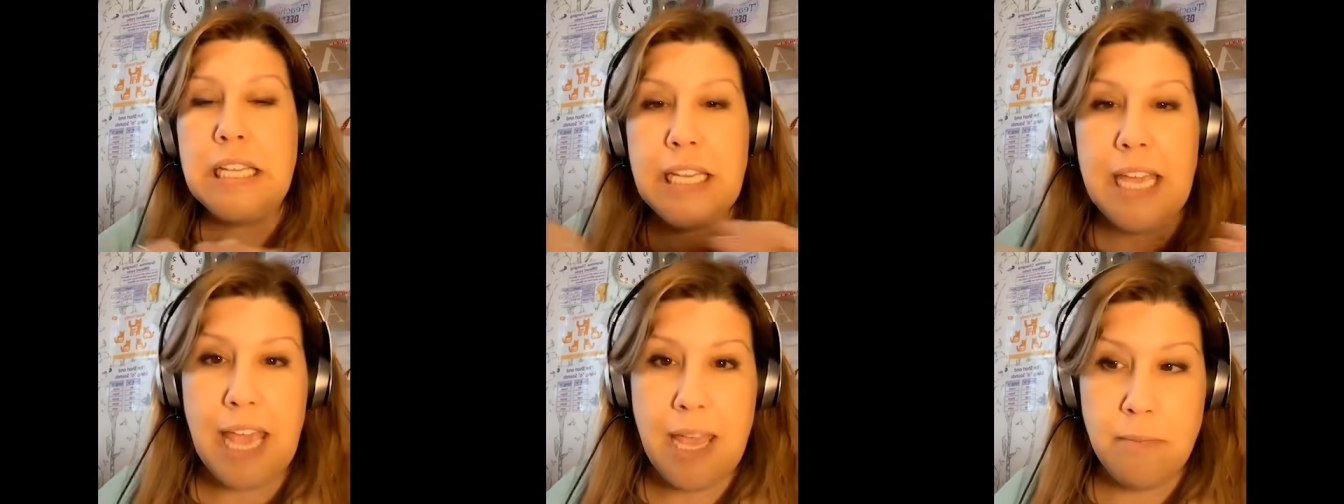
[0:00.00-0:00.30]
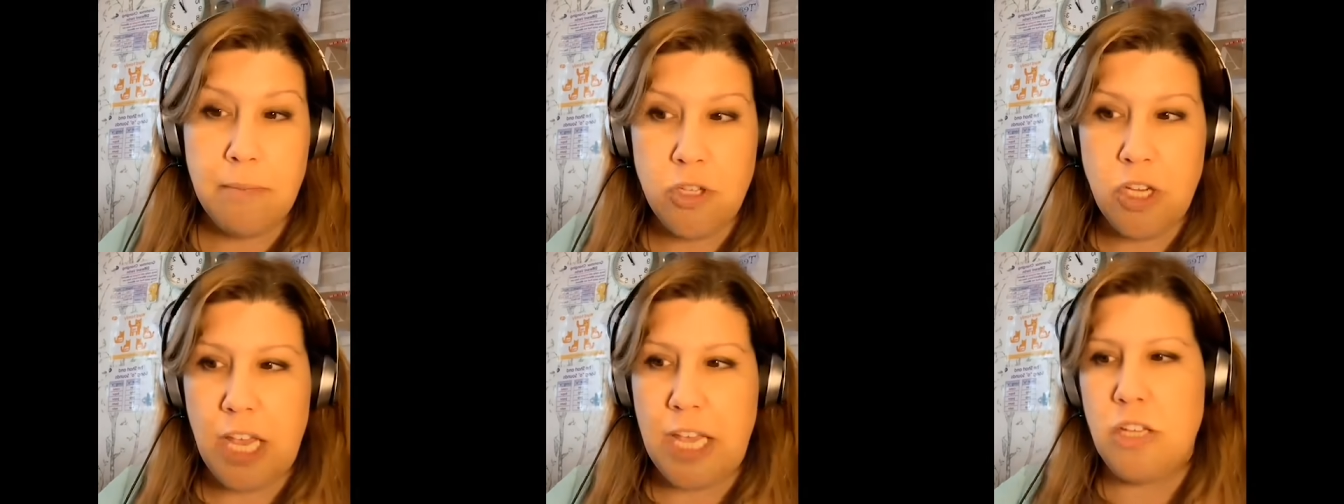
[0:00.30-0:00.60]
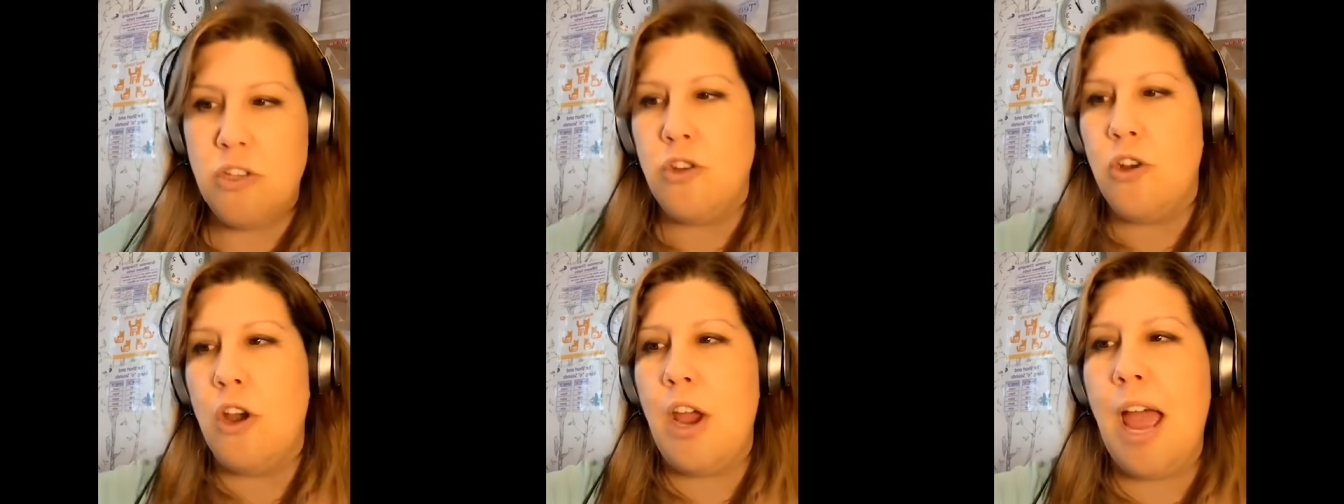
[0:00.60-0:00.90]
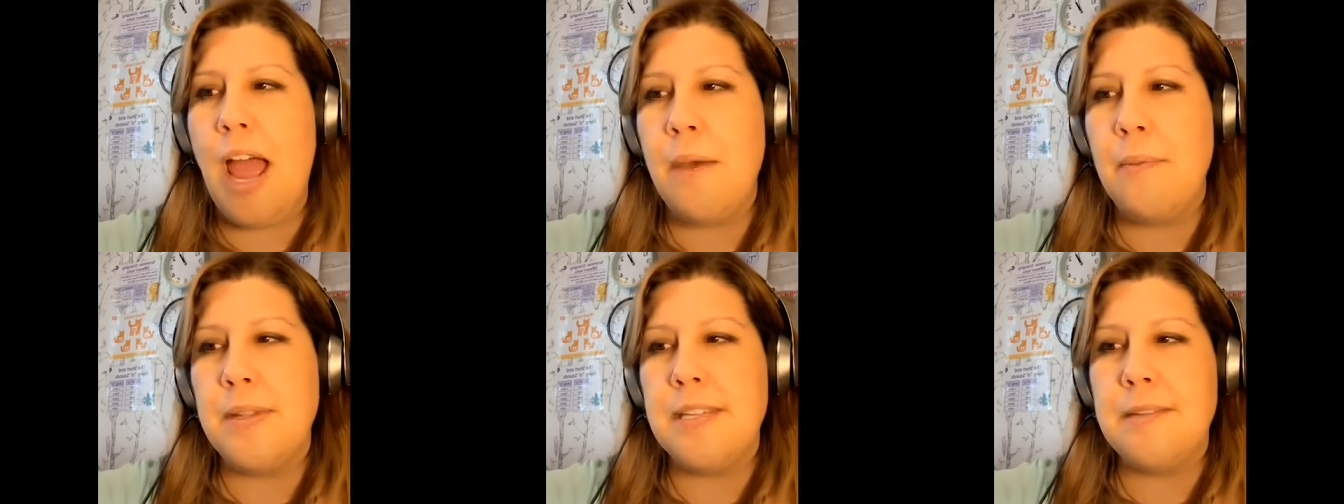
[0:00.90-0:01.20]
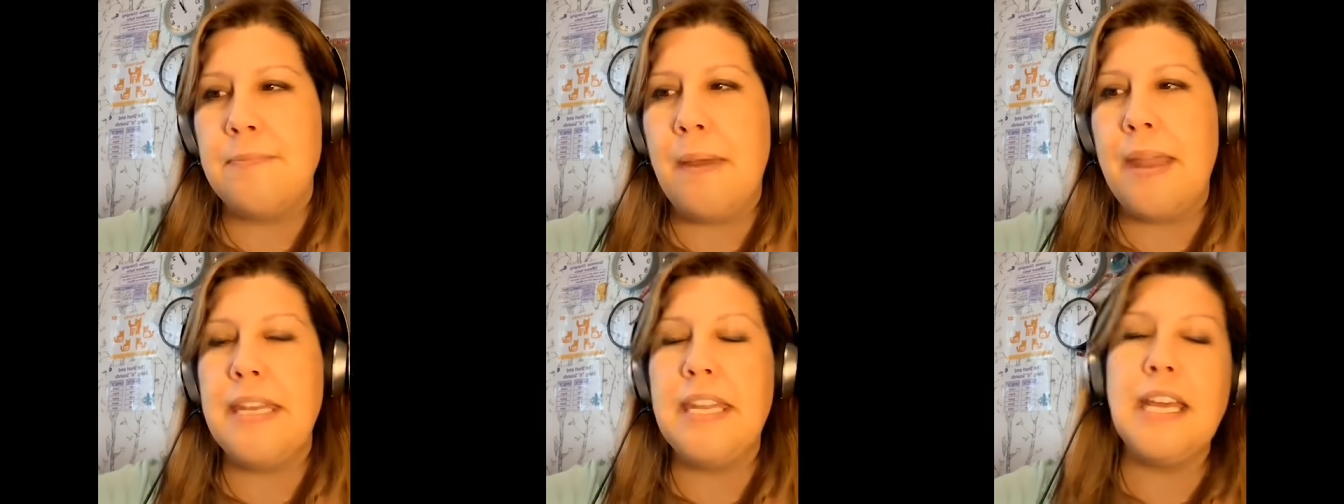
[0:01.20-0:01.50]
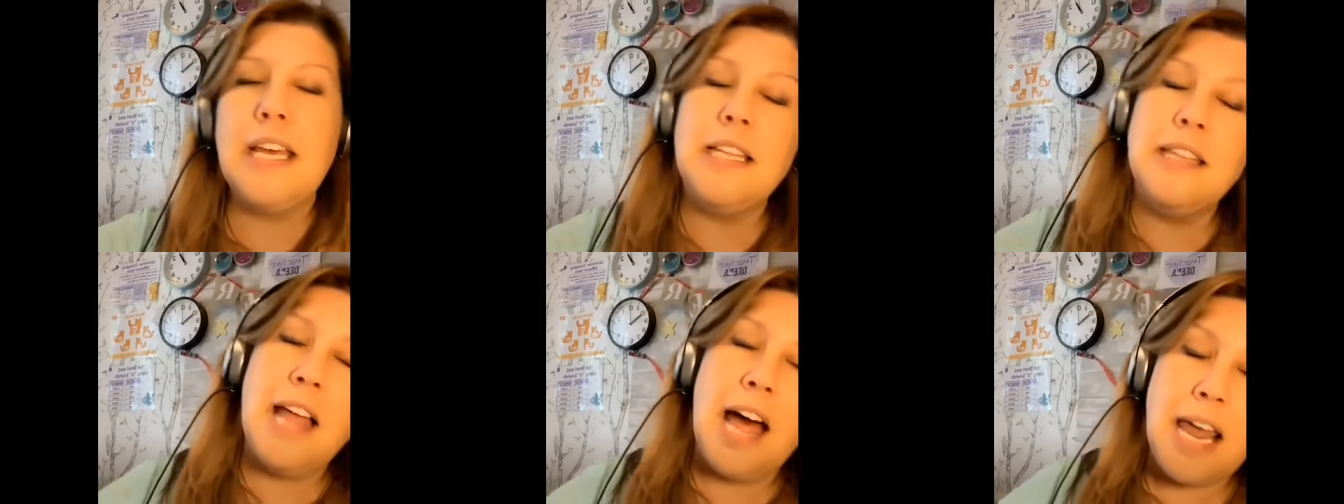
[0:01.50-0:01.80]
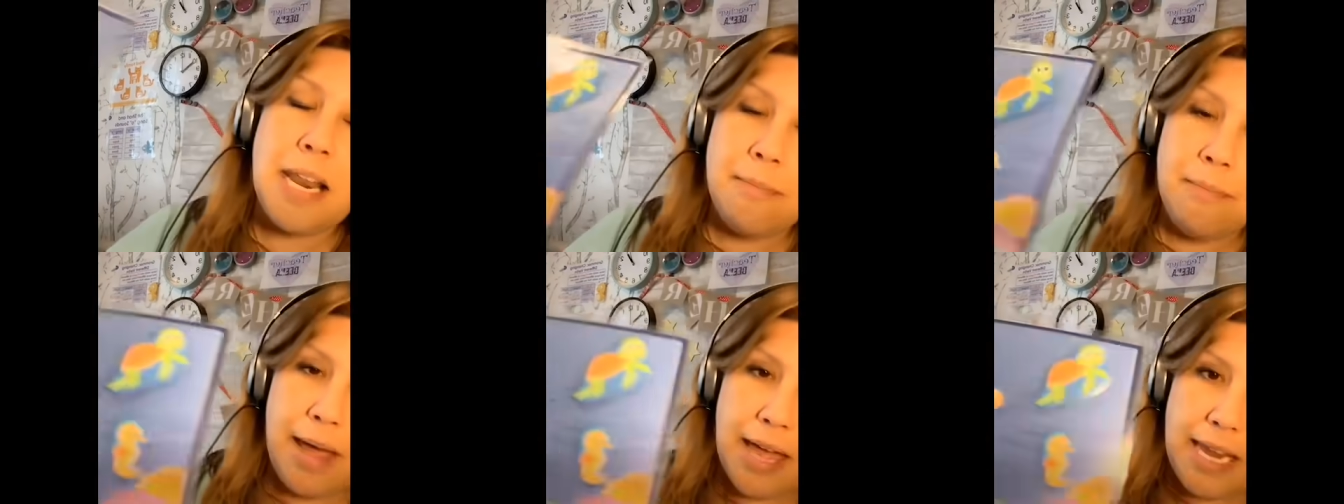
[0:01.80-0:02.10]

game changer. I was spending a lot of